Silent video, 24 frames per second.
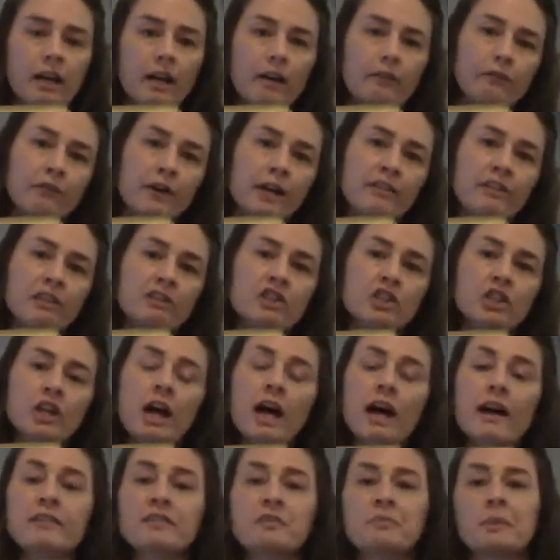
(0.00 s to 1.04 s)
afraid that your
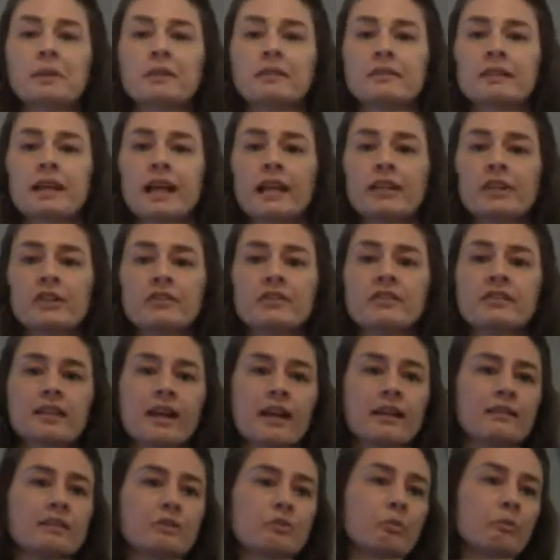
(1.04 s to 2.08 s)
husband and your
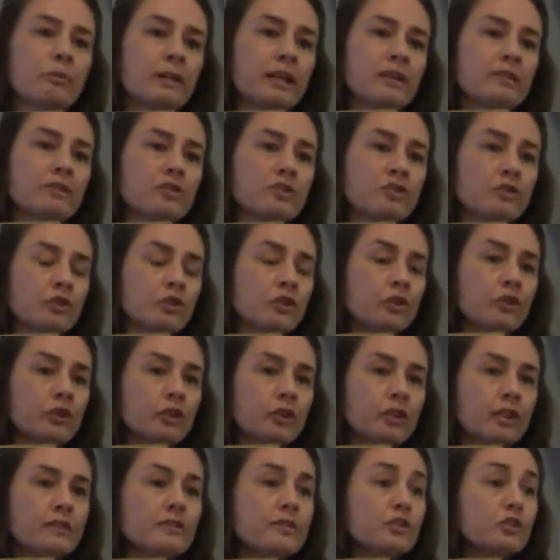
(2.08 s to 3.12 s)
sons will be
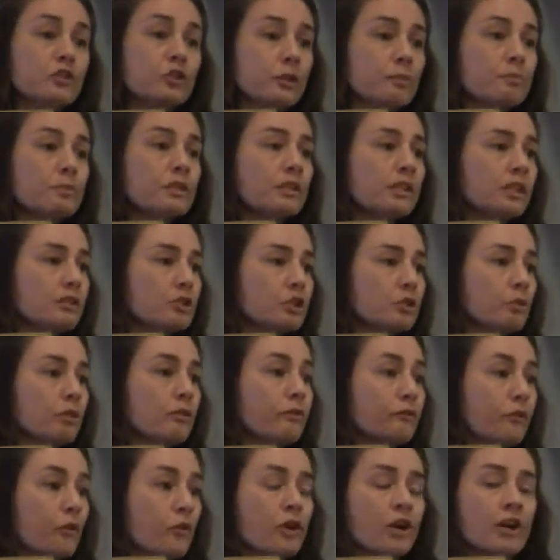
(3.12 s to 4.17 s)
conscripted into
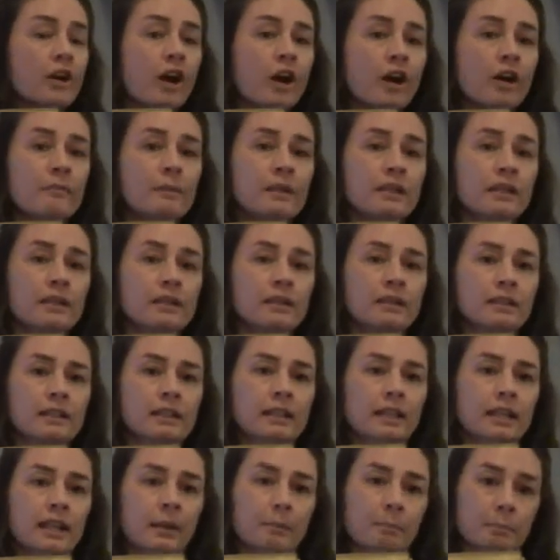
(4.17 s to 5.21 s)
a foreign army
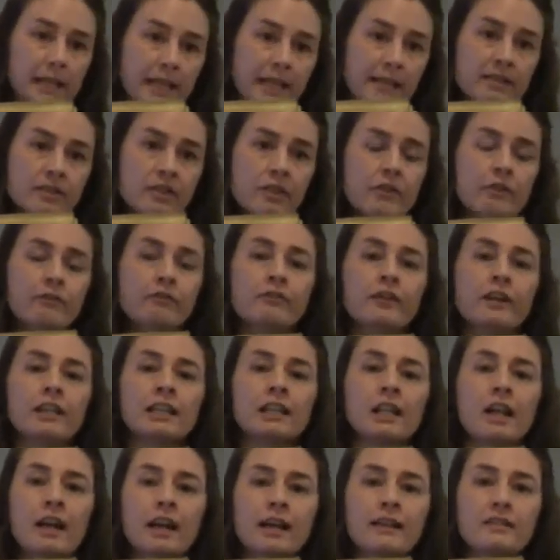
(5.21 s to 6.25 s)
and placed on the
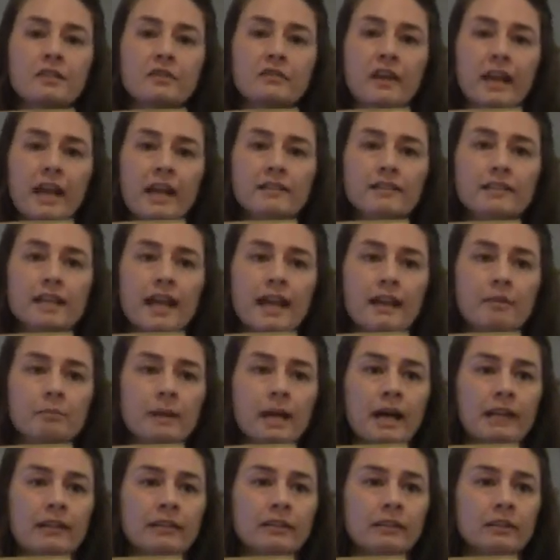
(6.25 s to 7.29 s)
front lines of hand-to-hand
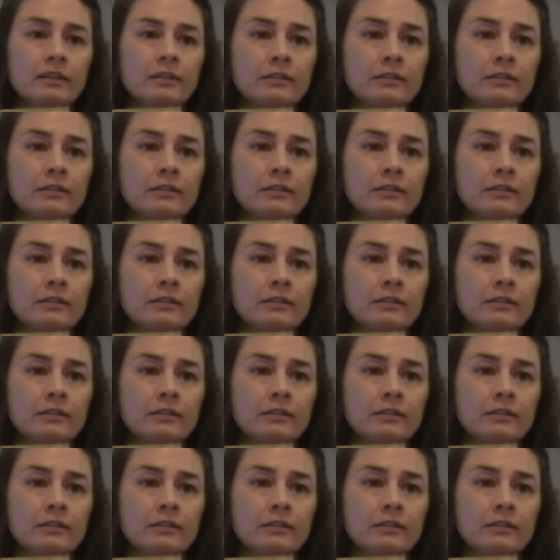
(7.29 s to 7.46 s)
battle,